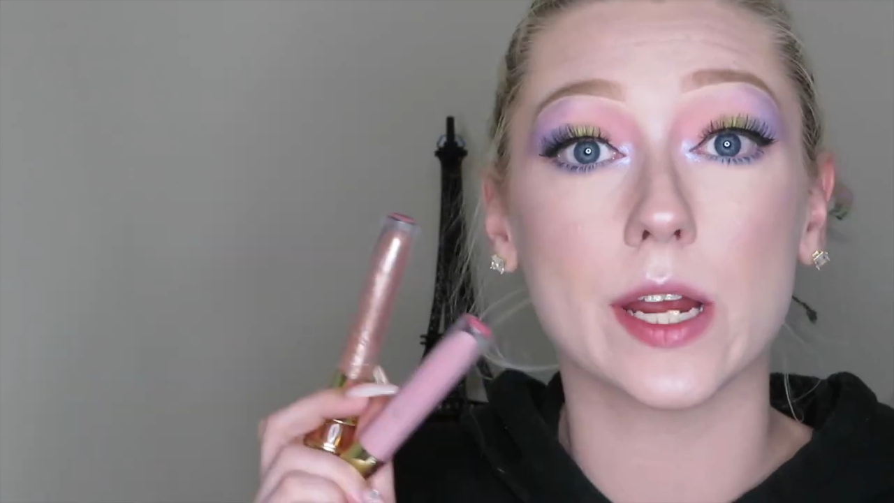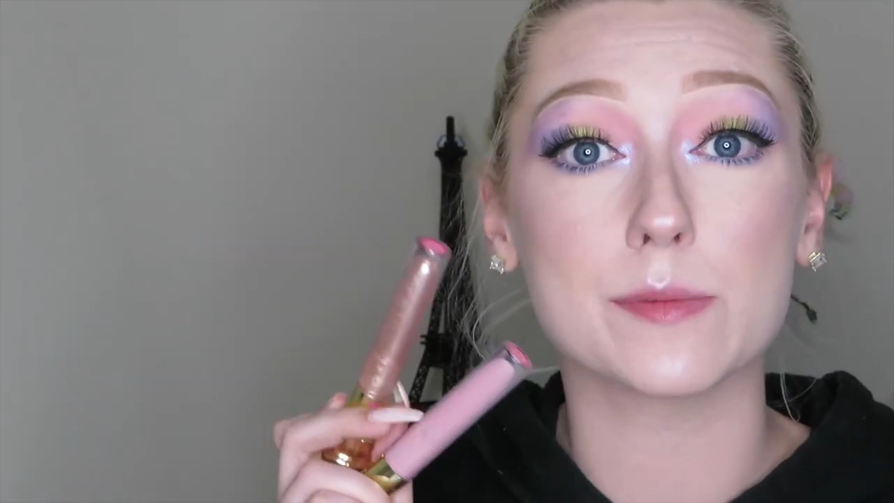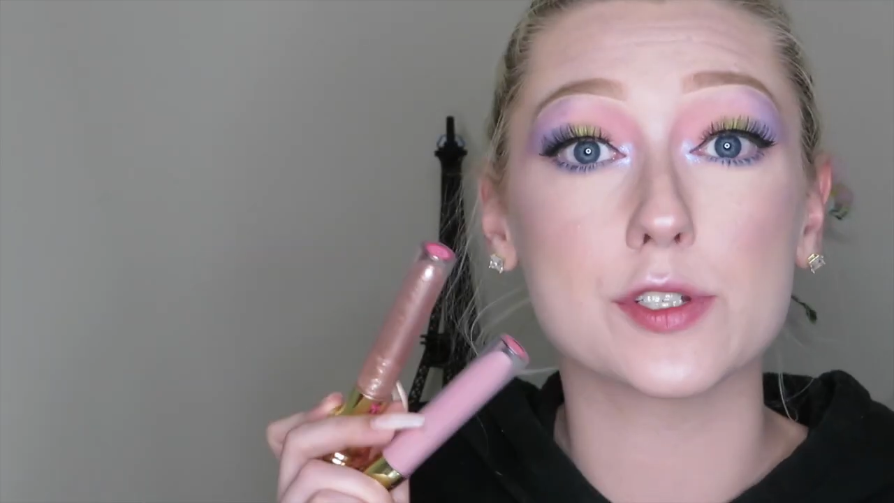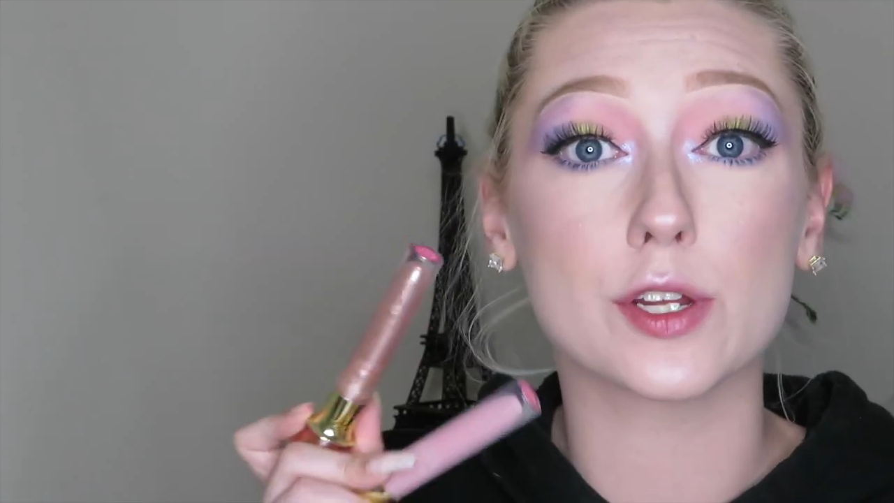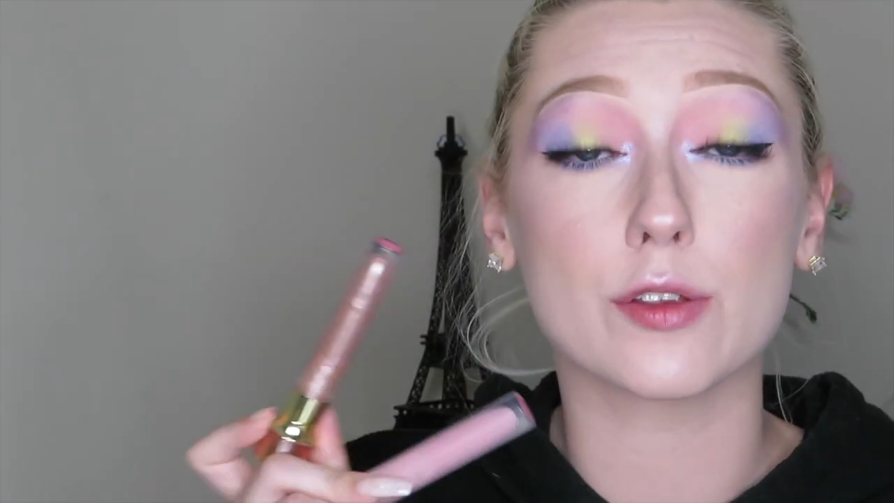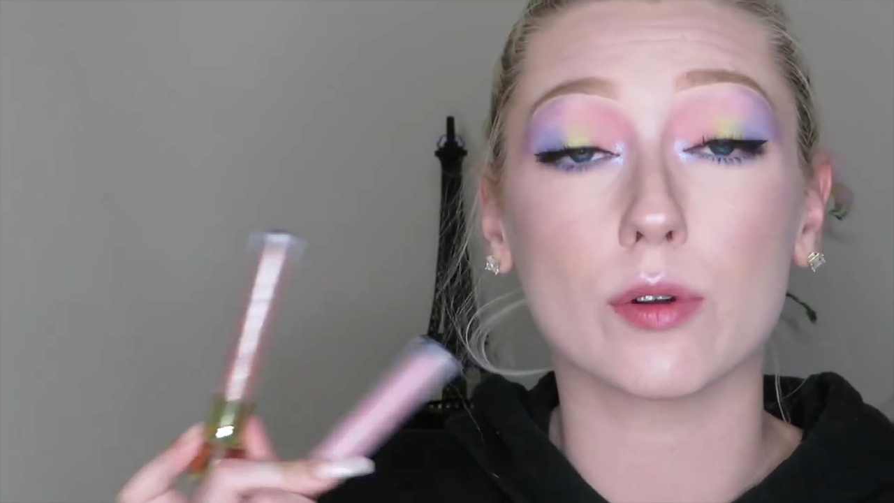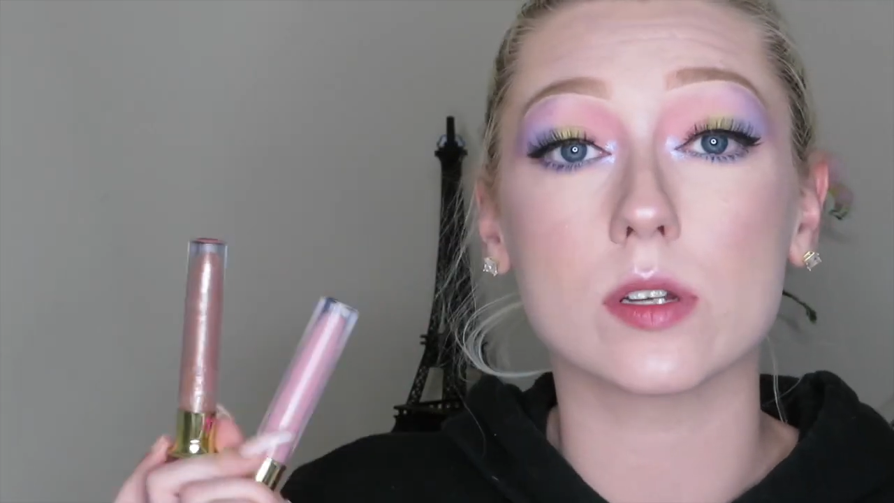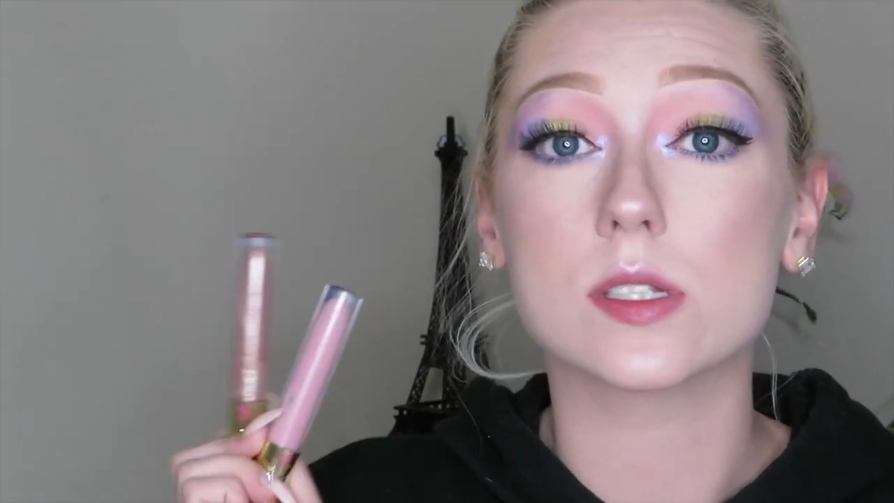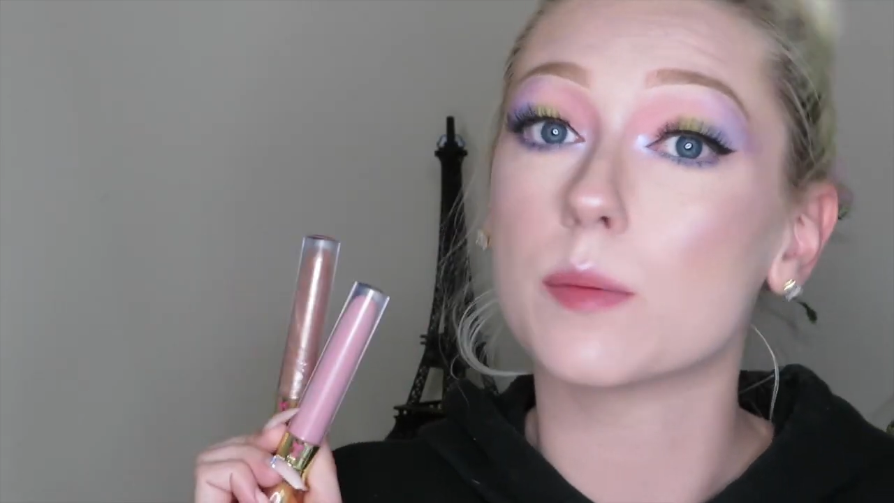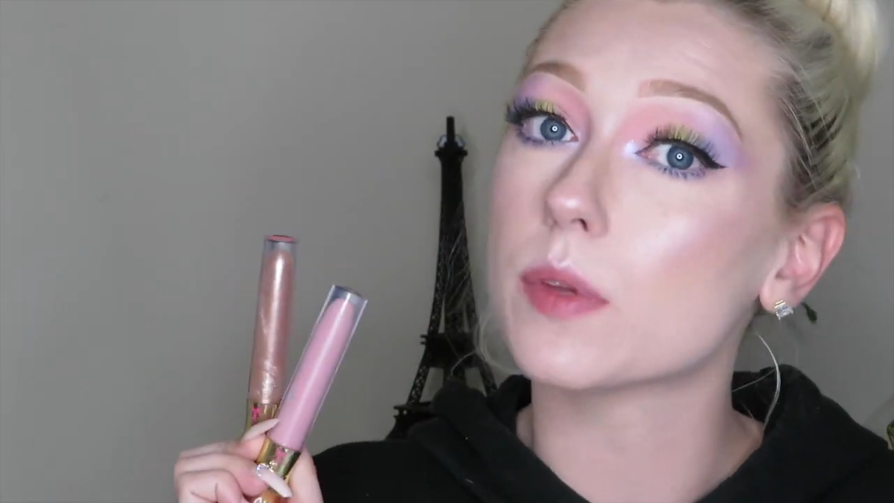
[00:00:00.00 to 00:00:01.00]
now I'm just gonna throw
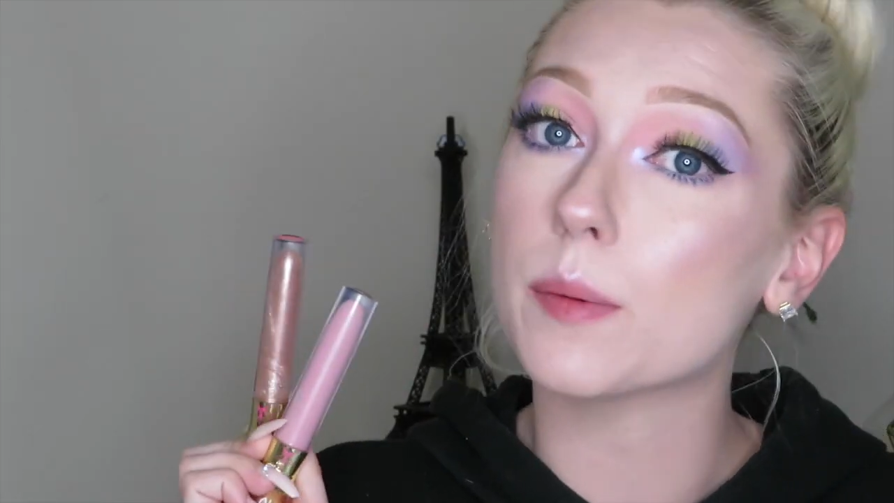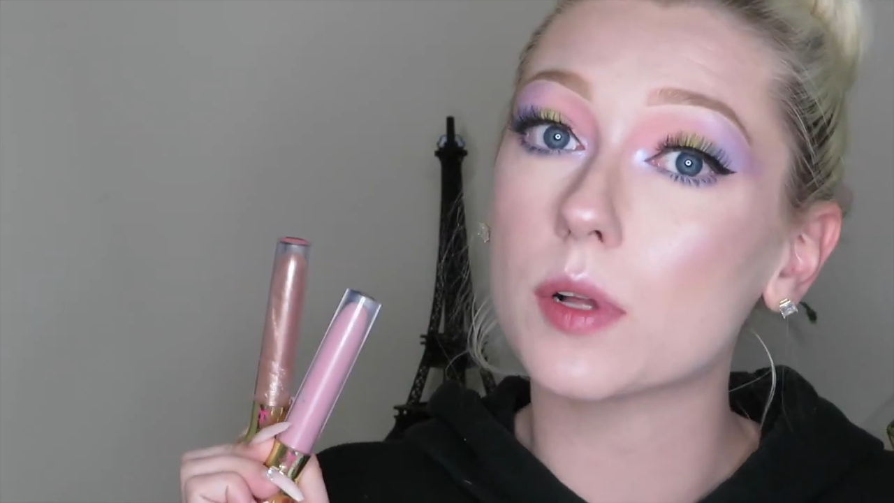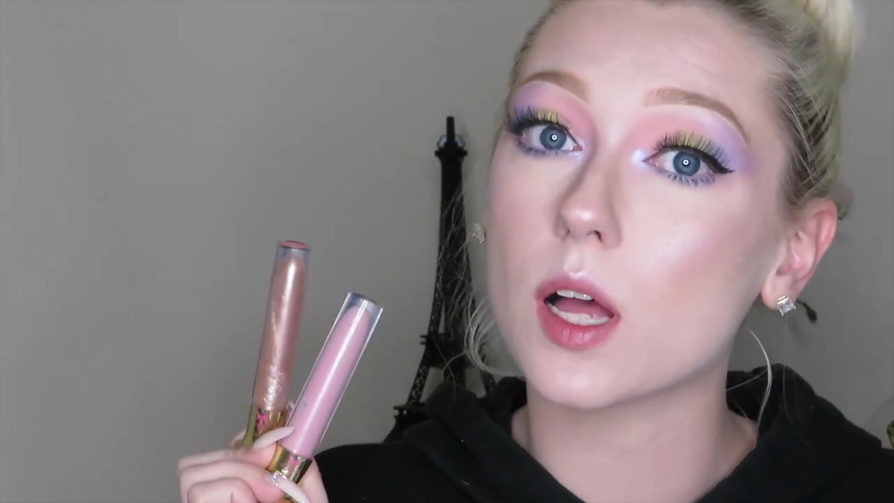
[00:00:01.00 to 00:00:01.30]
on some lip